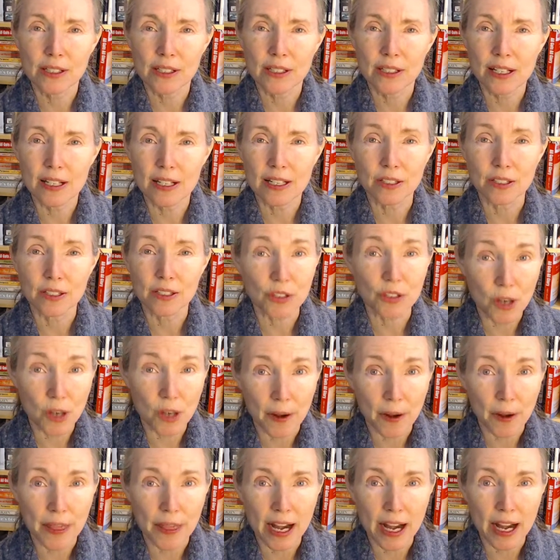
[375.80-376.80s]
it didn't
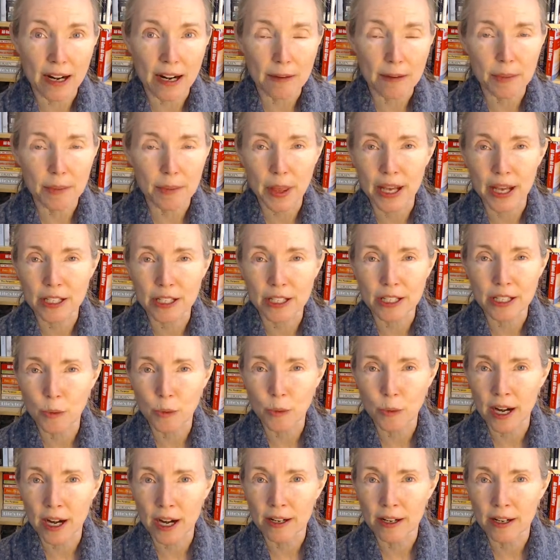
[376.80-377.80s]
start there, but that's
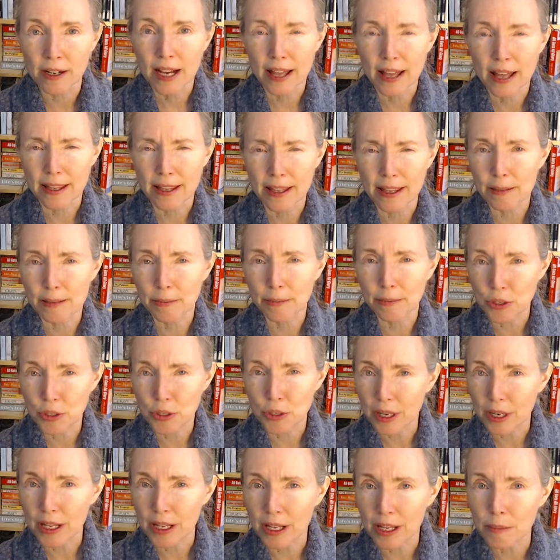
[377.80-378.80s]
where I think the
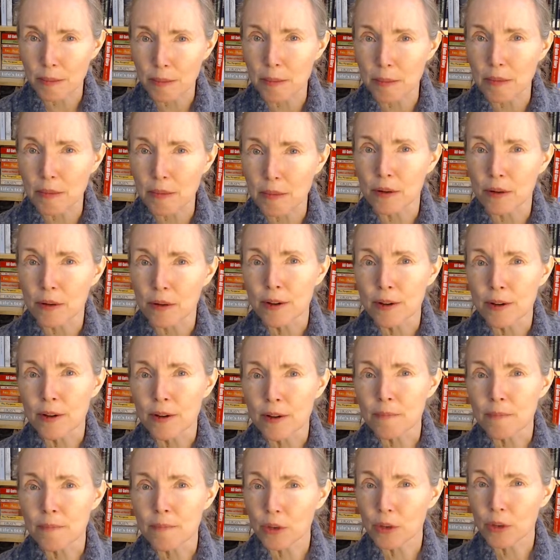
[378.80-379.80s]
majority of the people,
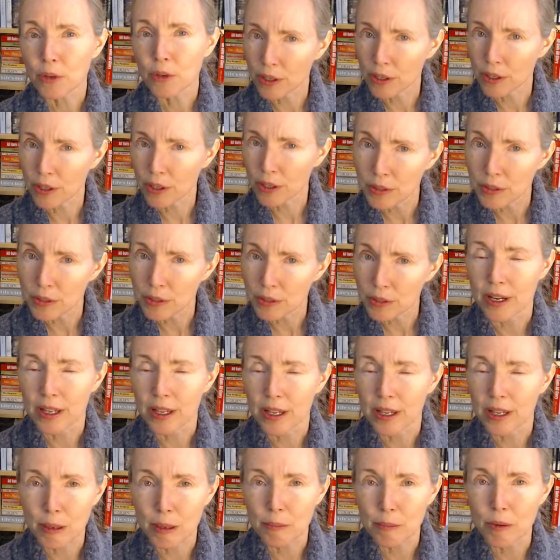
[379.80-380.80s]
or a good majority of
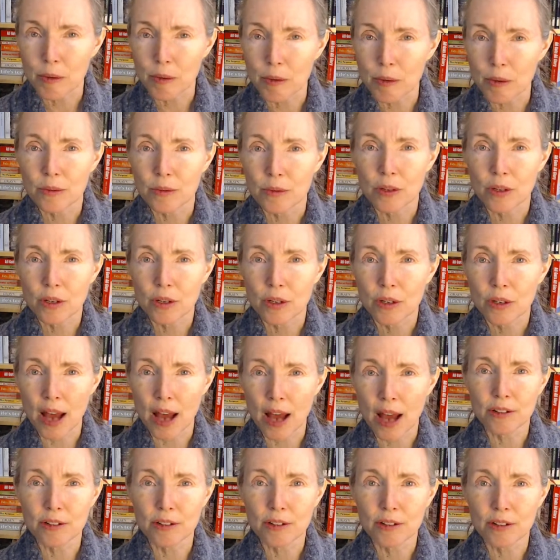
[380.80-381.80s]
the people, got
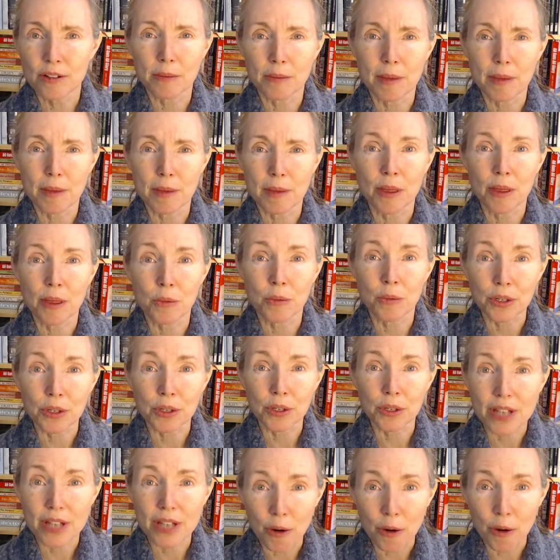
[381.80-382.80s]
it, or maybe the
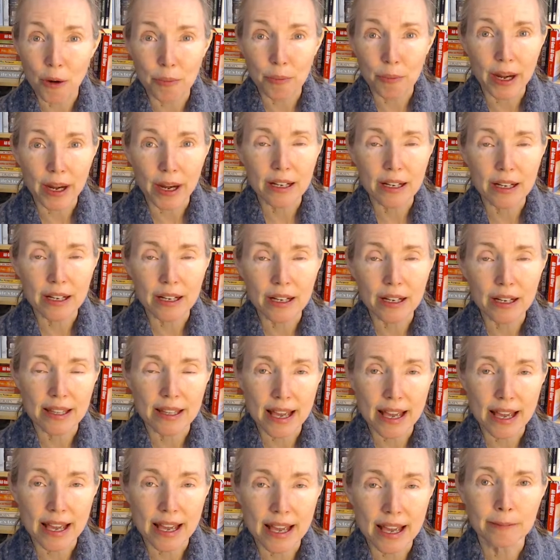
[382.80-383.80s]
worst outbreak
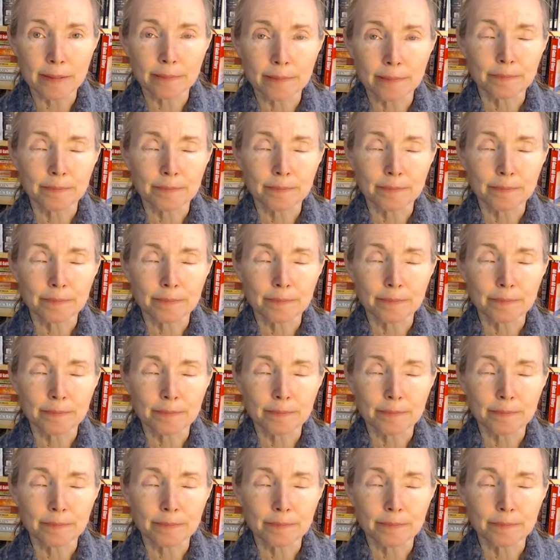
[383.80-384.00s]
there.